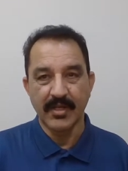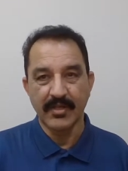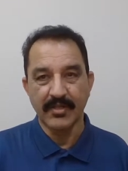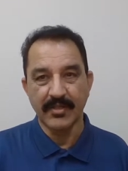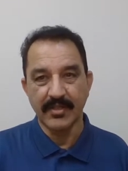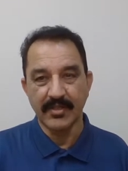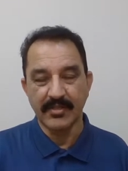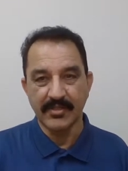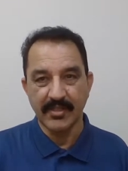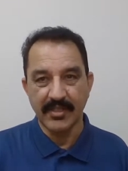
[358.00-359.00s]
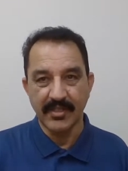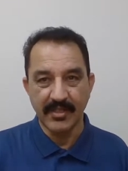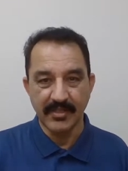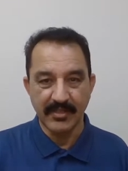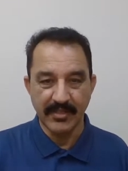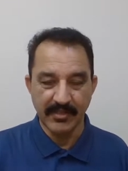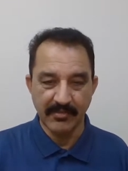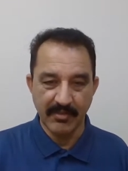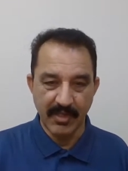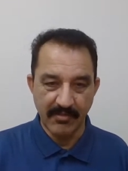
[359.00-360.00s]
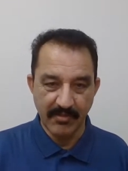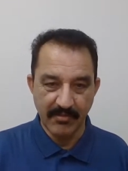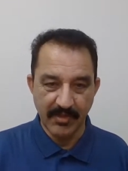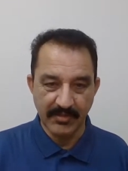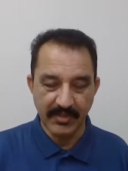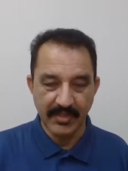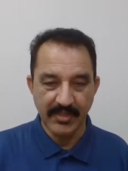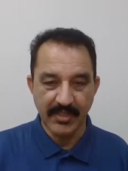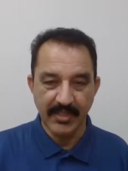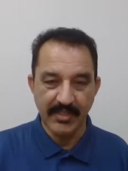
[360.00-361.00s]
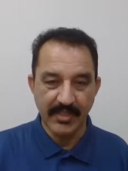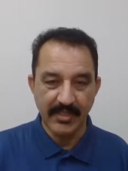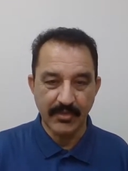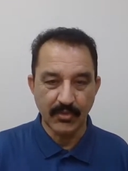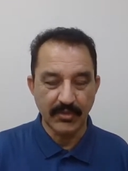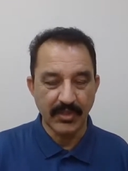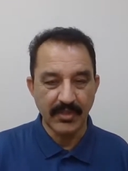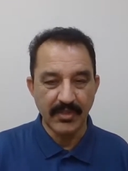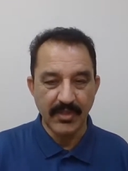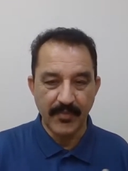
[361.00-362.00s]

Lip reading: and it's create a heavy velocity and reach to the